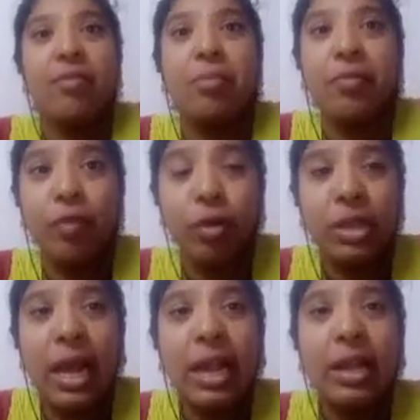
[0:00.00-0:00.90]
before
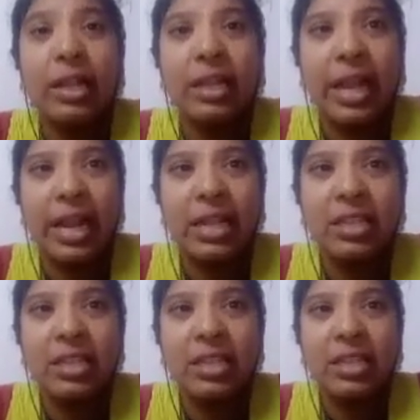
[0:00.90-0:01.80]
that, the
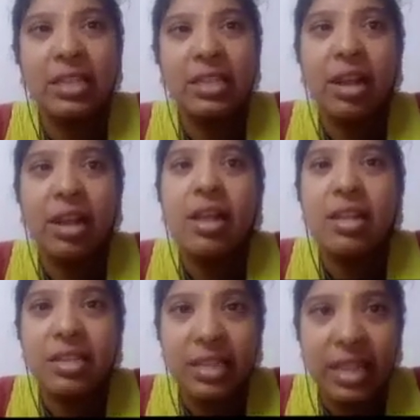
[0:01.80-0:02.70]
N's are
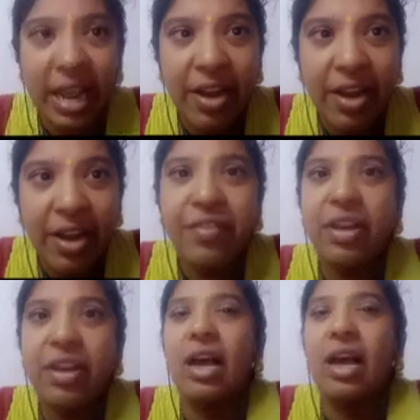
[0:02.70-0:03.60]
saved
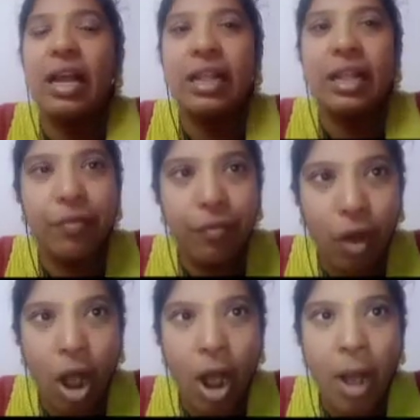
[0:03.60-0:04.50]
in the
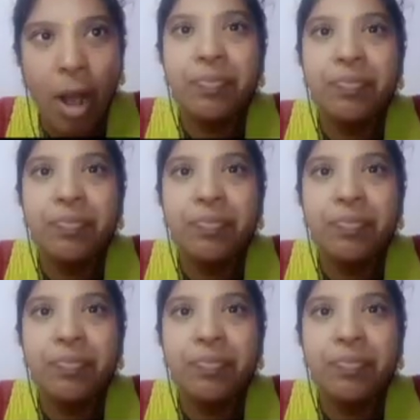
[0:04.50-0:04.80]
farm.